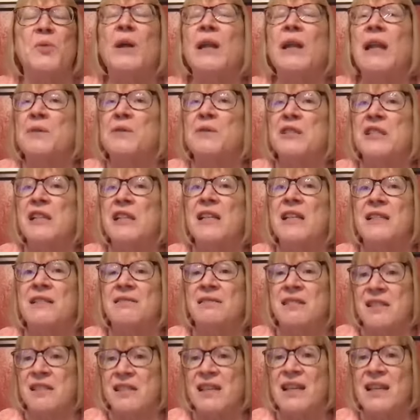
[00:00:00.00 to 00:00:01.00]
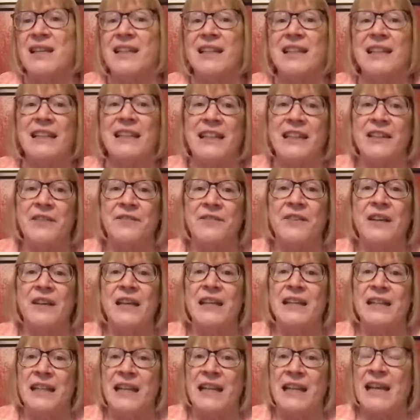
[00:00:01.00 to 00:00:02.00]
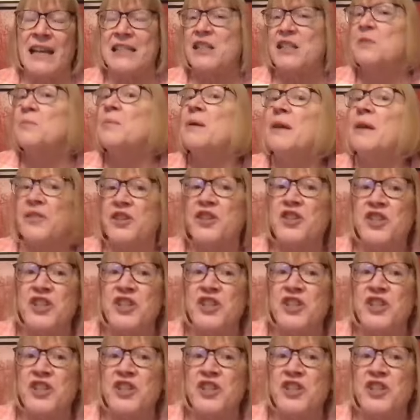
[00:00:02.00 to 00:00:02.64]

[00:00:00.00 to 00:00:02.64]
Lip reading: while I was on study leave last month,